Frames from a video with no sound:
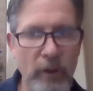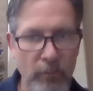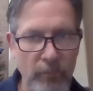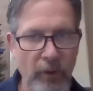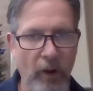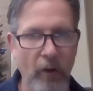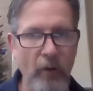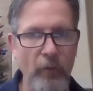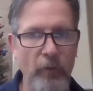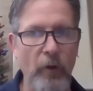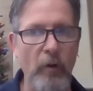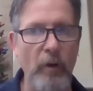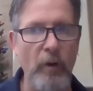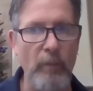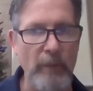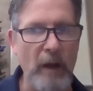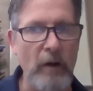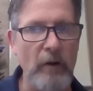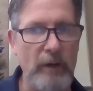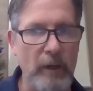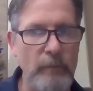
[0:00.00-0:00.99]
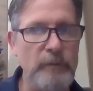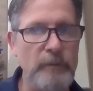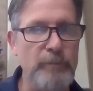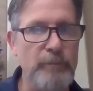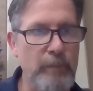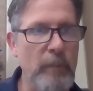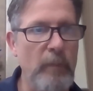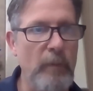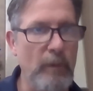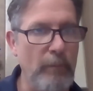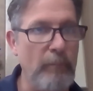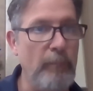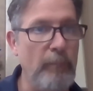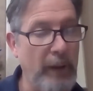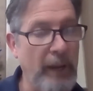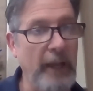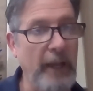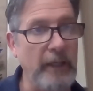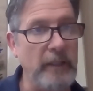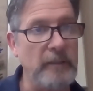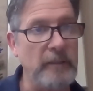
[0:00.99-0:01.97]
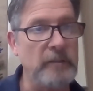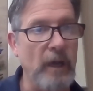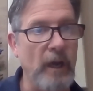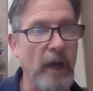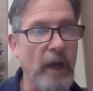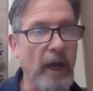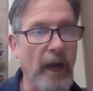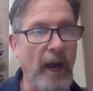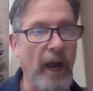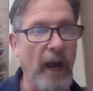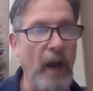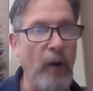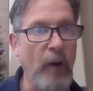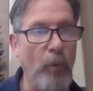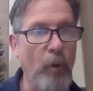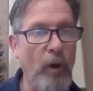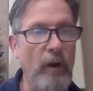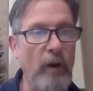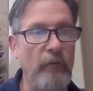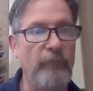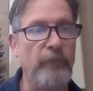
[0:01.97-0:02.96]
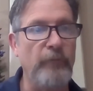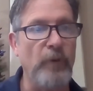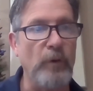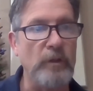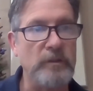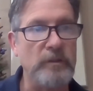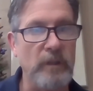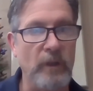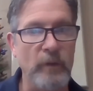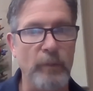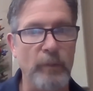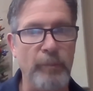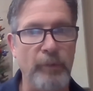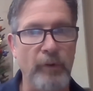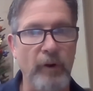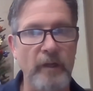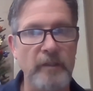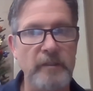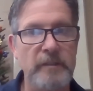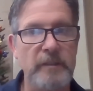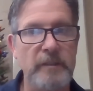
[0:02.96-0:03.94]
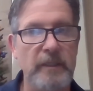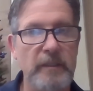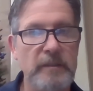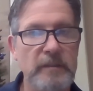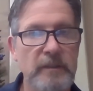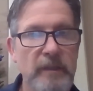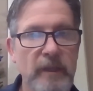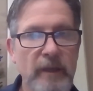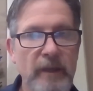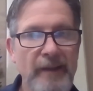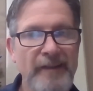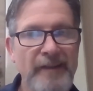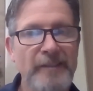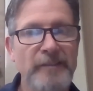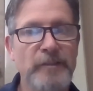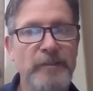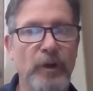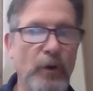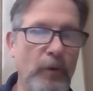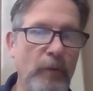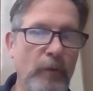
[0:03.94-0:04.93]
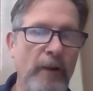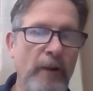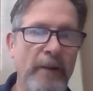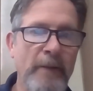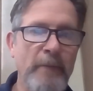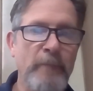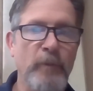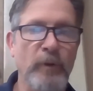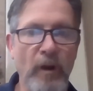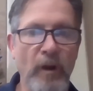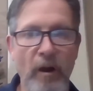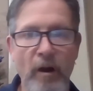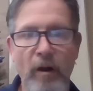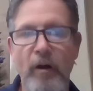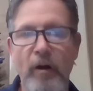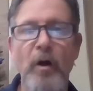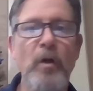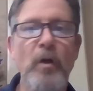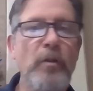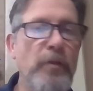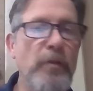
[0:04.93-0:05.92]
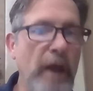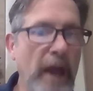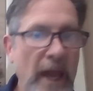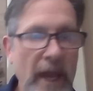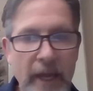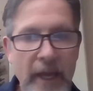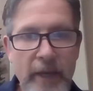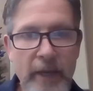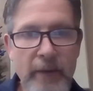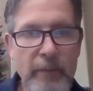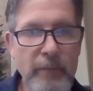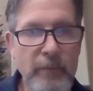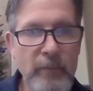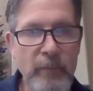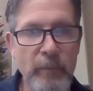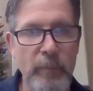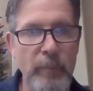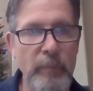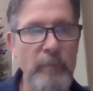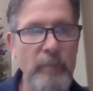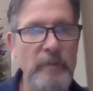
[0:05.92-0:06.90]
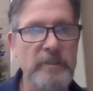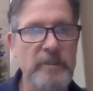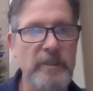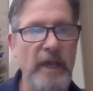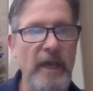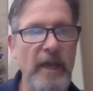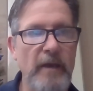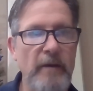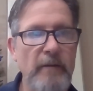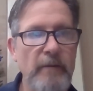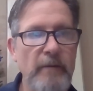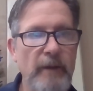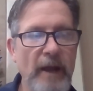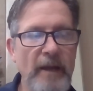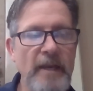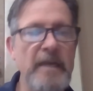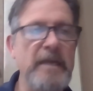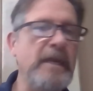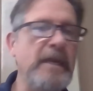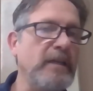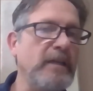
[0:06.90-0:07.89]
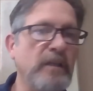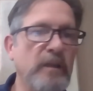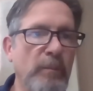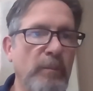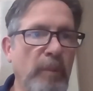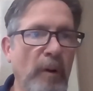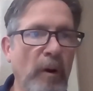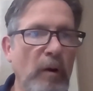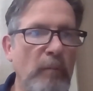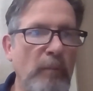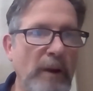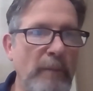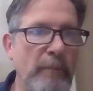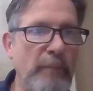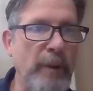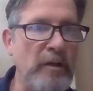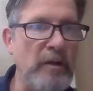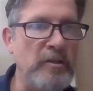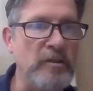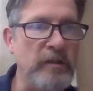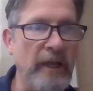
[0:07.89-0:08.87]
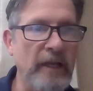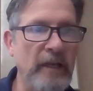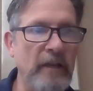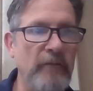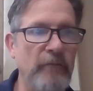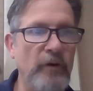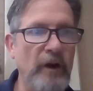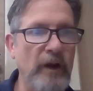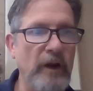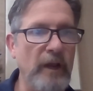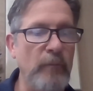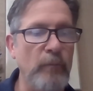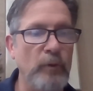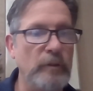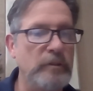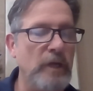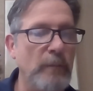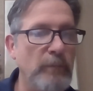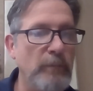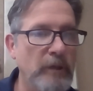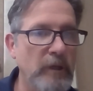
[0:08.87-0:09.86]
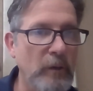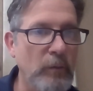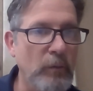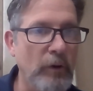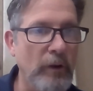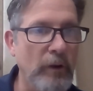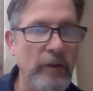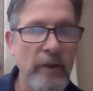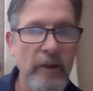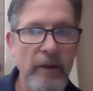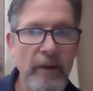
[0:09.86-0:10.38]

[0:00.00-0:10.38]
Although I'm outcomes based, I want to focus on the process. So with all that said, I didn't get to the part, my punchline at the very end, which I'm good with.